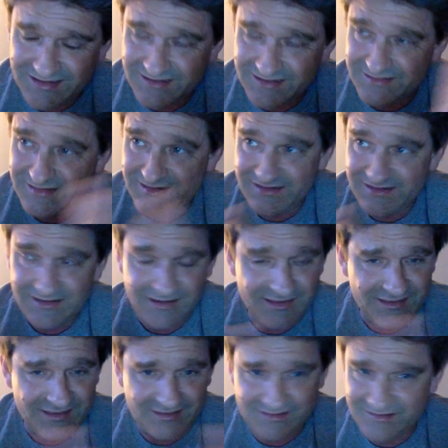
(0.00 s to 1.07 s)
I
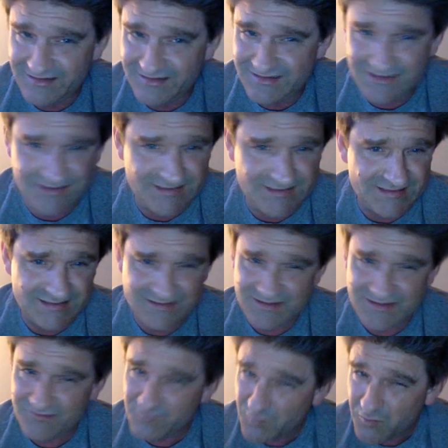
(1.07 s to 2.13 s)
think the
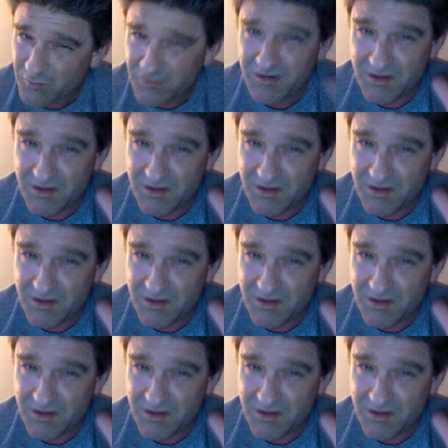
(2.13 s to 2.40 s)
1967 war.